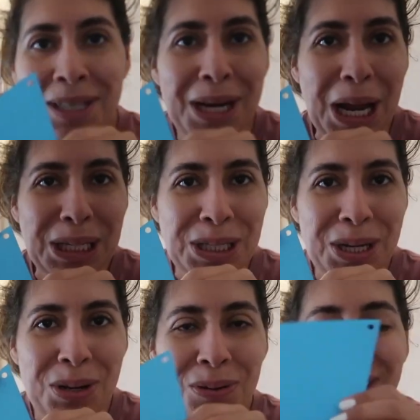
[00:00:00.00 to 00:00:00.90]
like
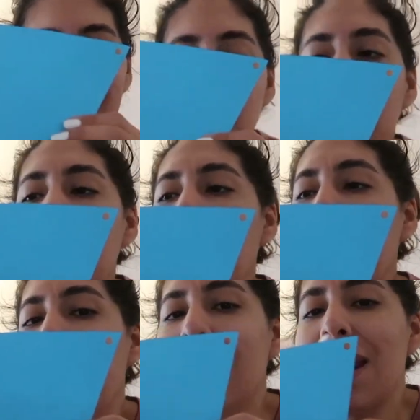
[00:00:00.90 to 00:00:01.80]
so,
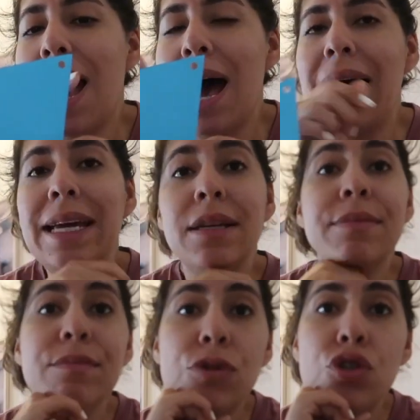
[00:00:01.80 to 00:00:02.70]
and I
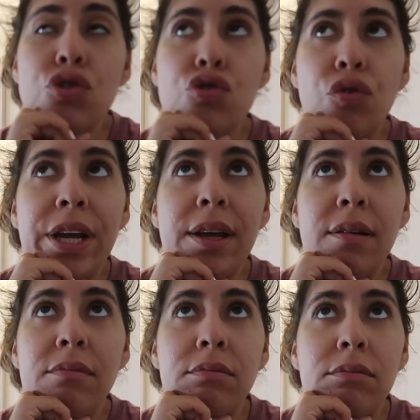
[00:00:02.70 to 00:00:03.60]
string
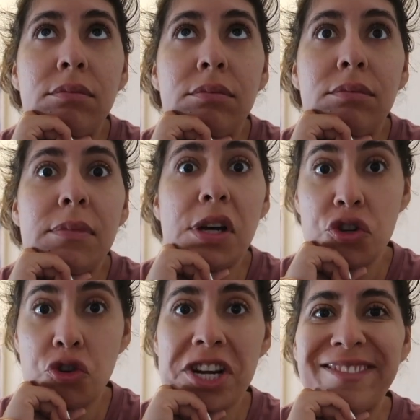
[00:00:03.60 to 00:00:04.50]
a
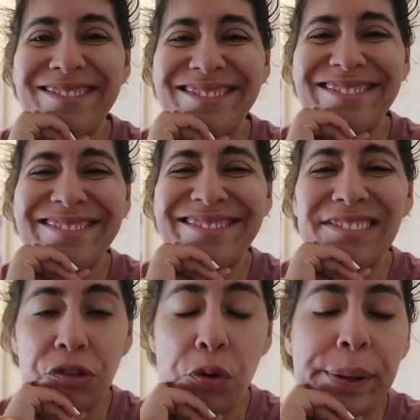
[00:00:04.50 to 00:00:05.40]
string
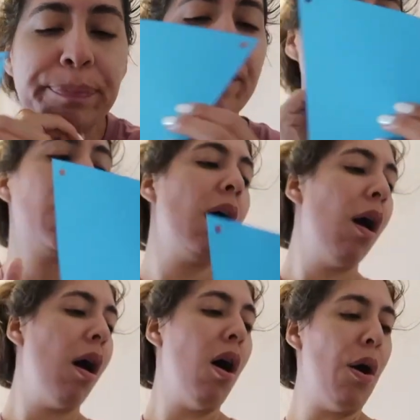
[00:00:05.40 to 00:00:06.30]
through it.
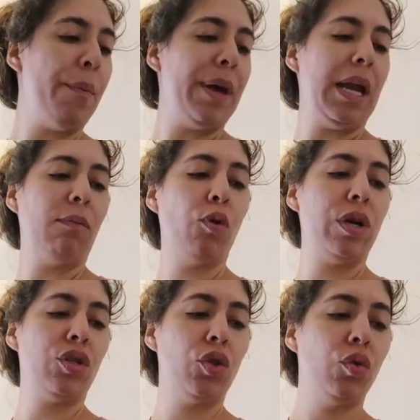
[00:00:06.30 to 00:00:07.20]
And I'm going
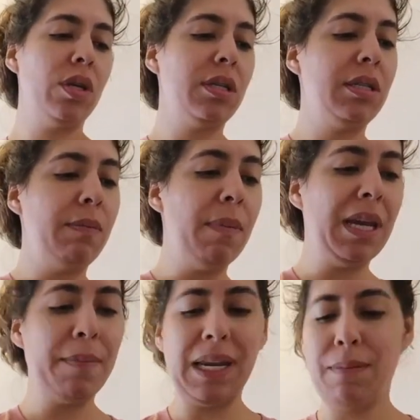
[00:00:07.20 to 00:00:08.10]
to do this
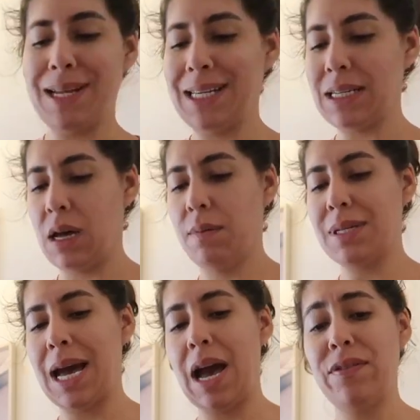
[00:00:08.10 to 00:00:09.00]
many times.
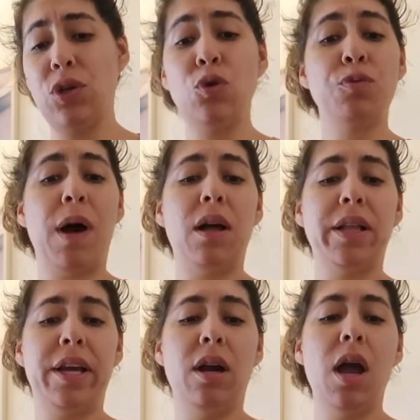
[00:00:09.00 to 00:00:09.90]
I have a huge pile
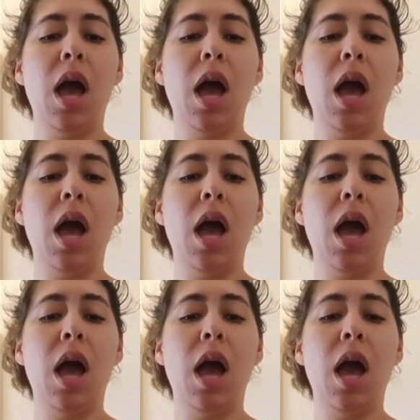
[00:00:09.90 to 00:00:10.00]
here.